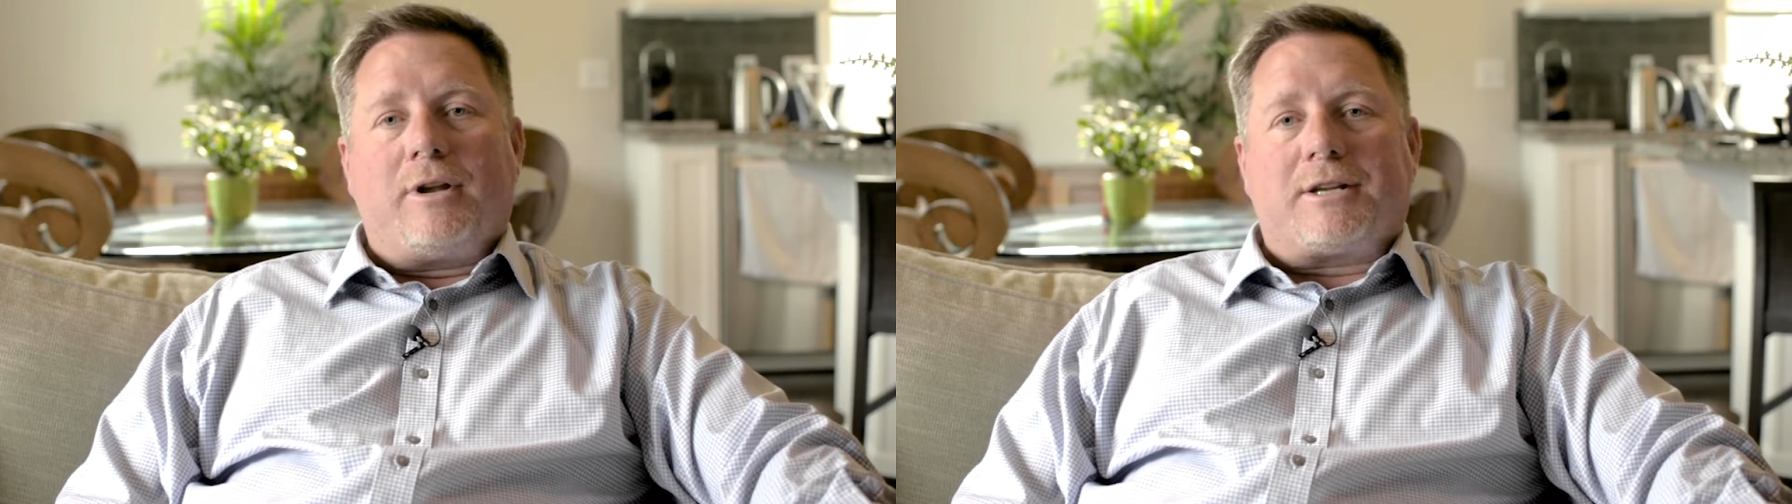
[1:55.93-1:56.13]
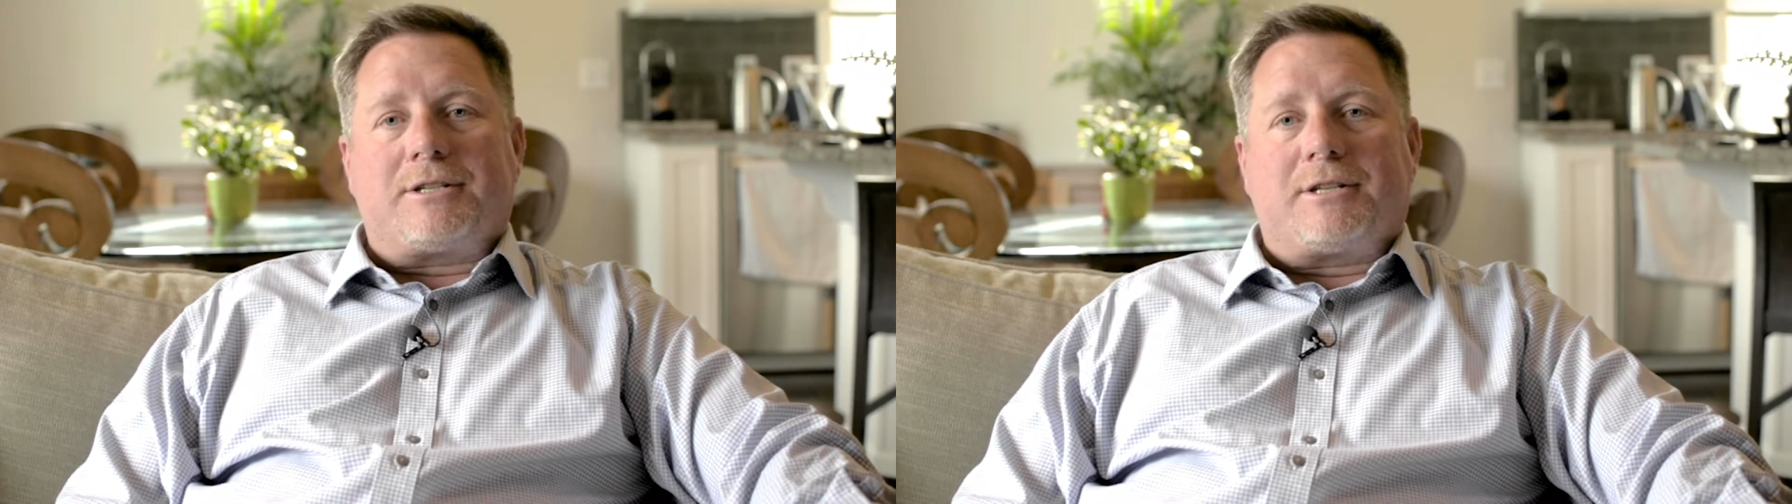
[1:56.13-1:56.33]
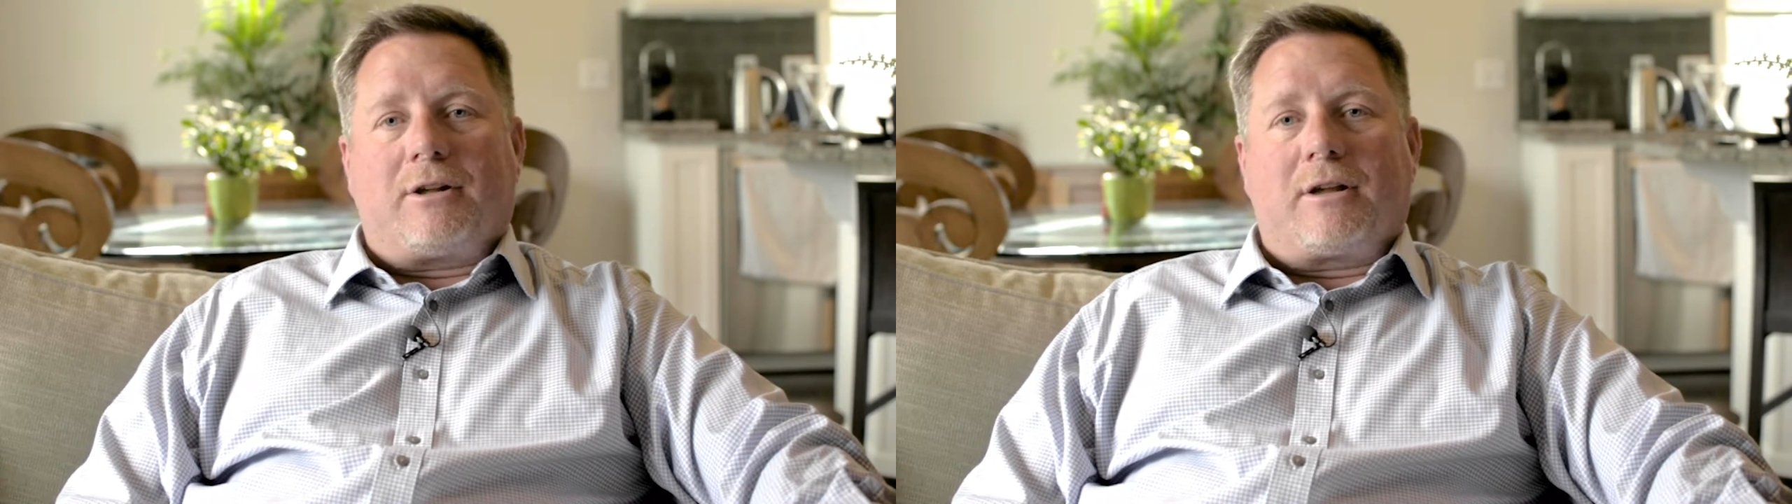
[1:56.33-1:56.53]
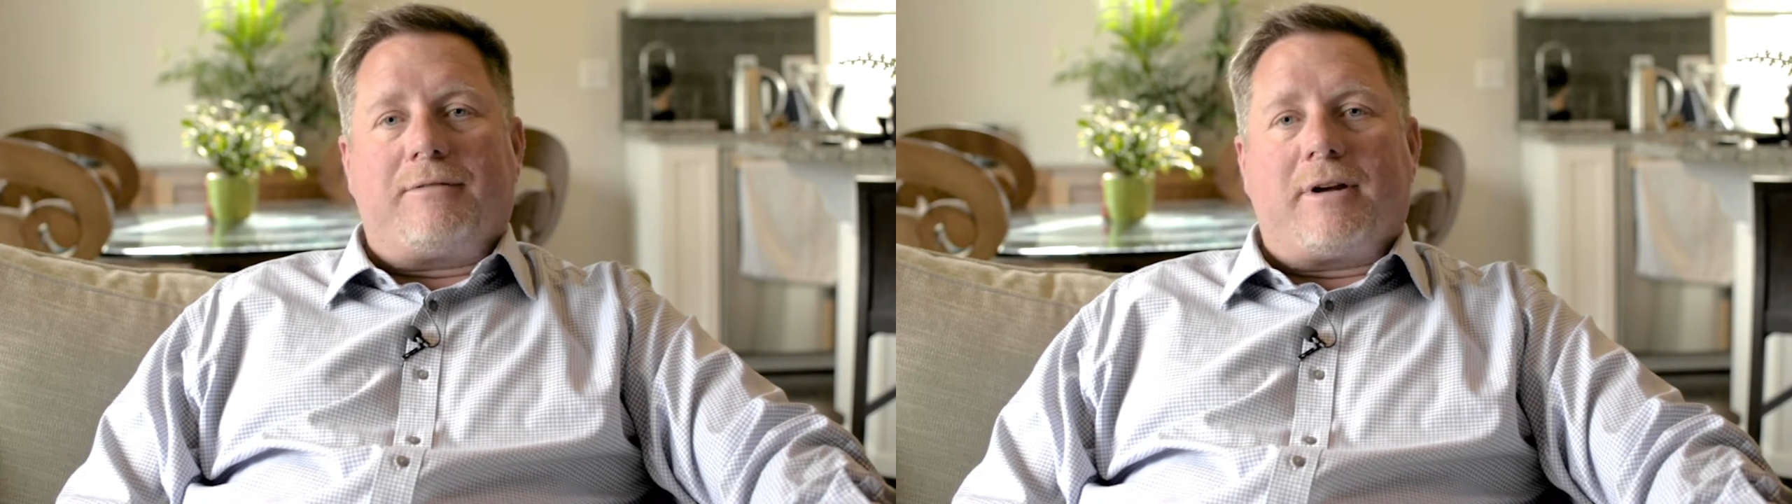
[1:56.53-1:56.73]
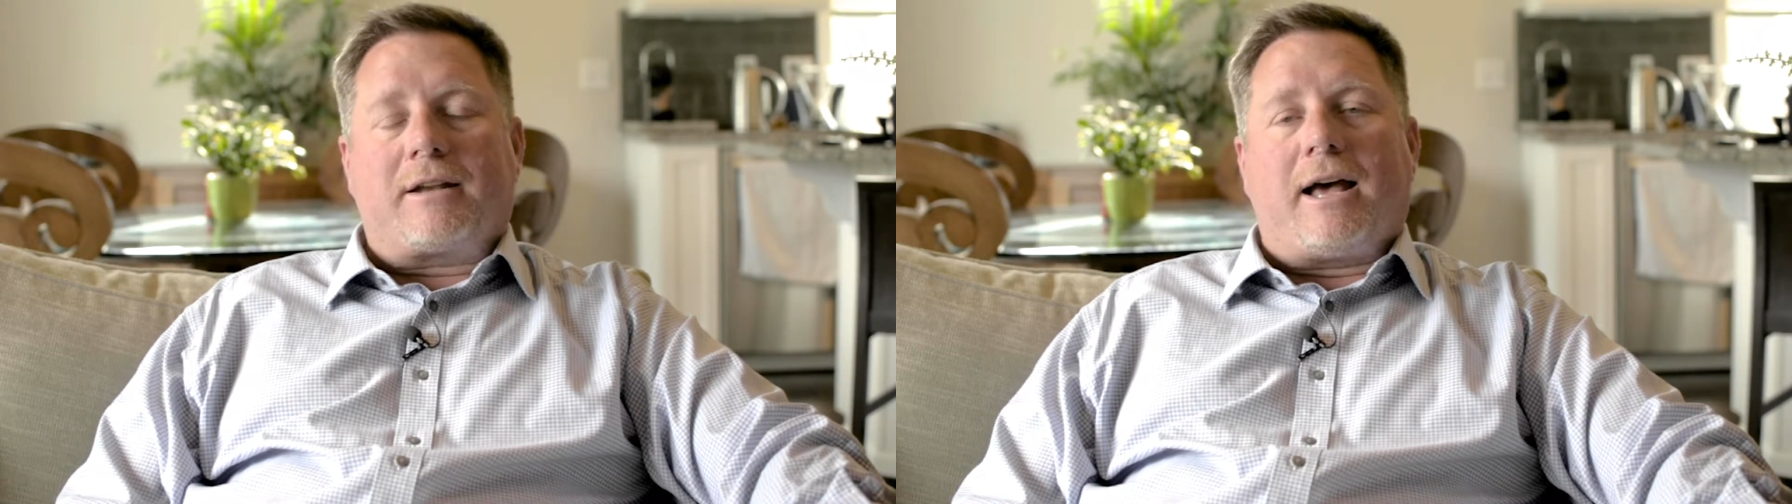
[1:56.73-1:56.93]
necessarily
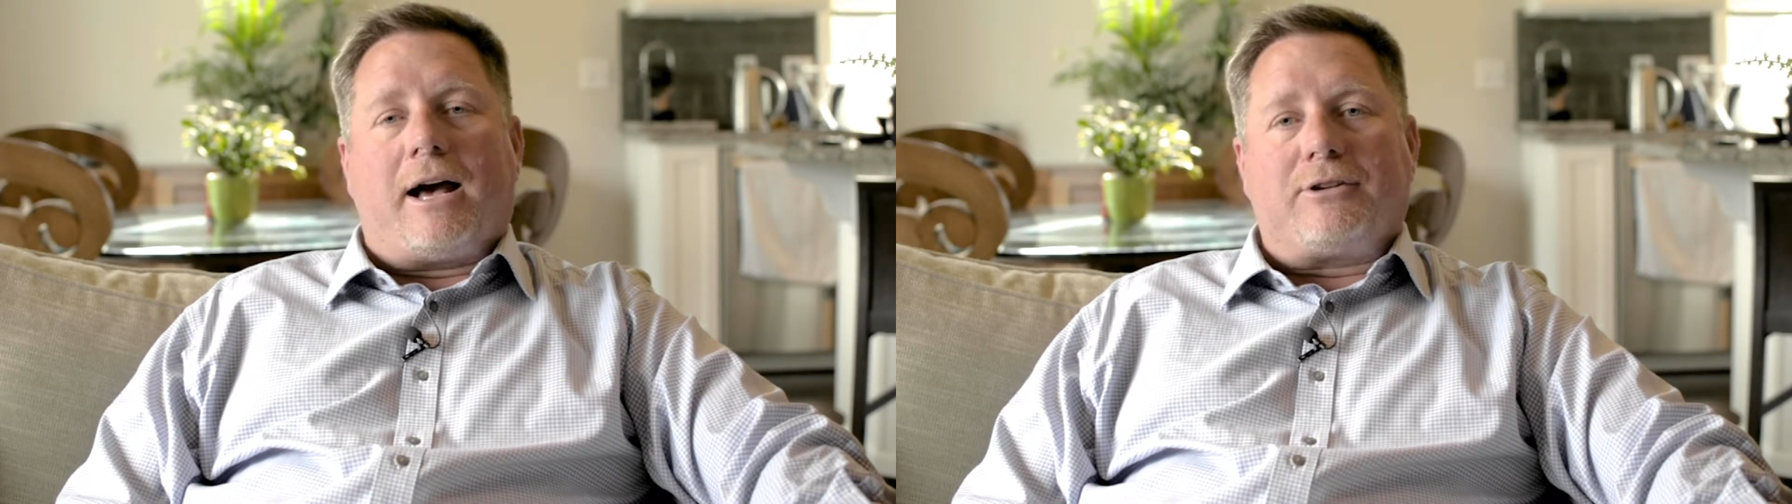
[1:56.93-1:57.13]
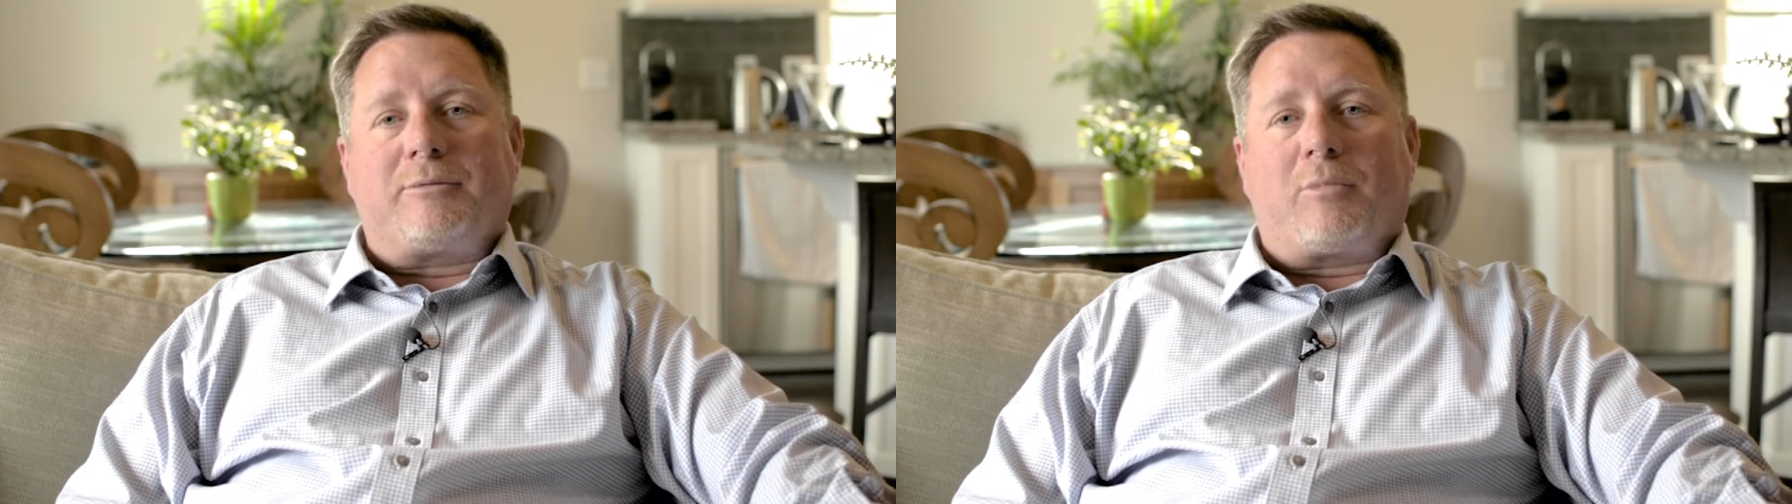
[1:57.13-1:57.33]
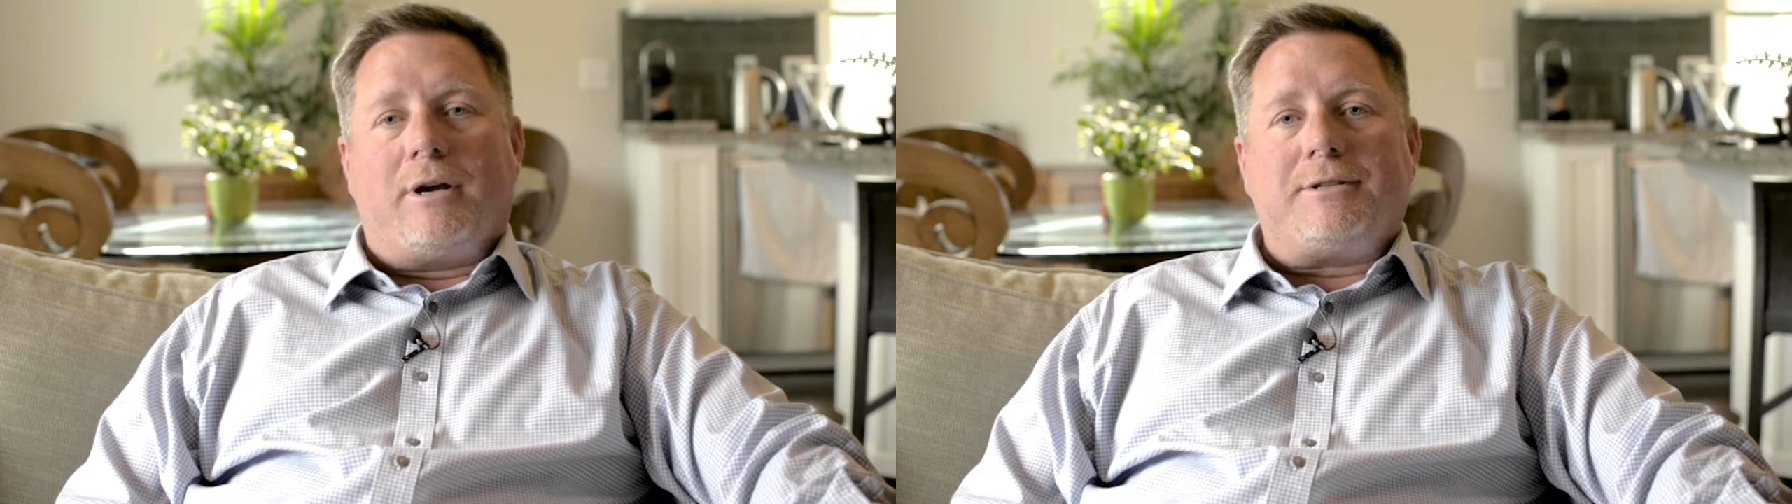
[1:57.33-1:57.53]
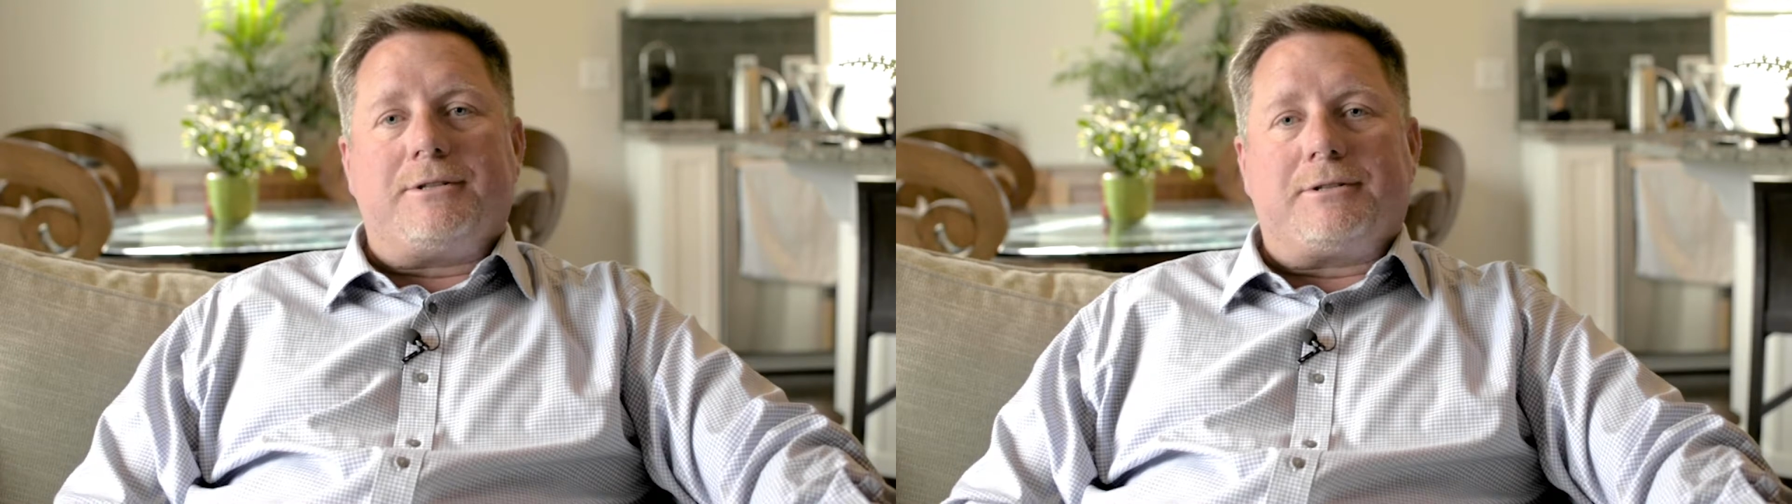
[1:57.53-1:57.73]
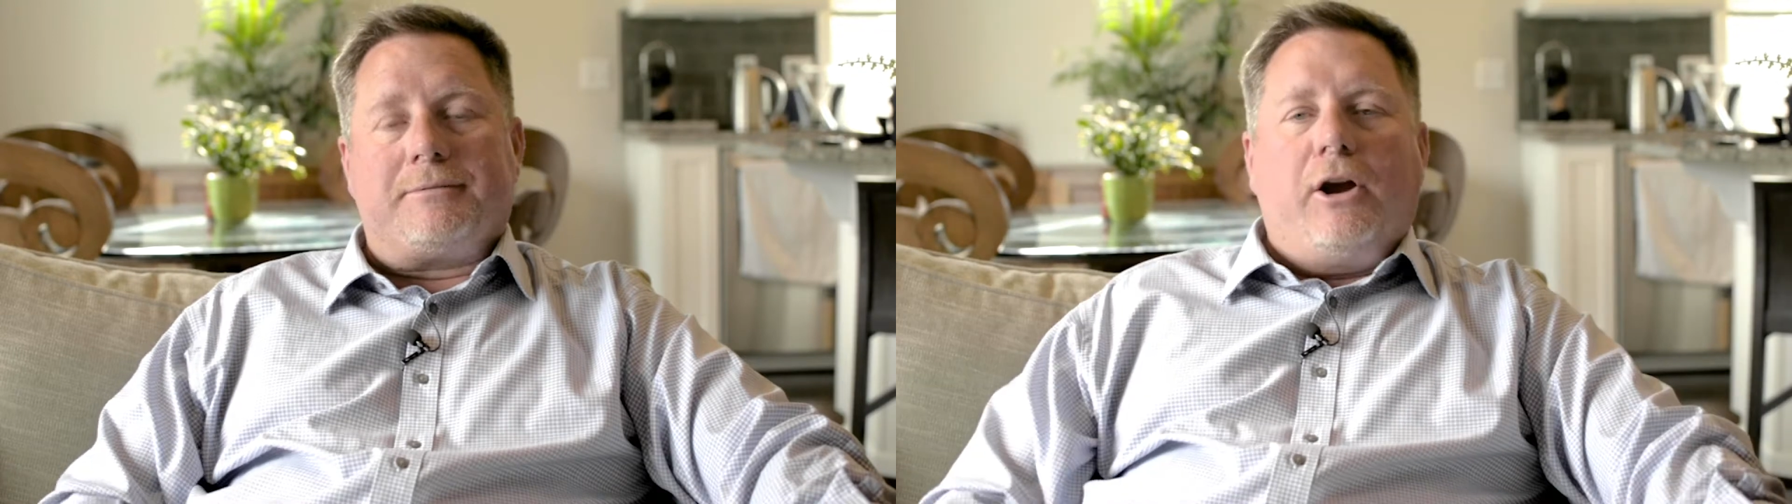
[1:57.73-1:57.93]
affect housing prices.